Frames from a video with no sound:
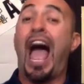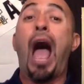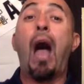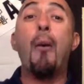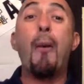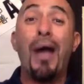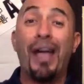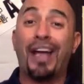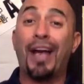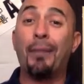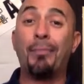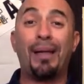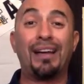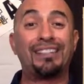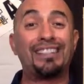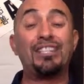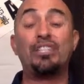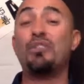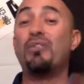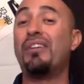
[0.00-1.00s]
I wake up
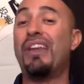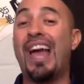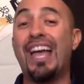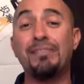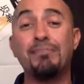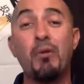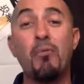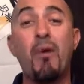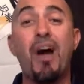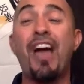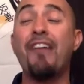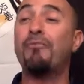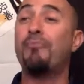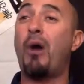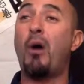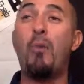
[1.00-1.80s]
like this. You could ask my wife.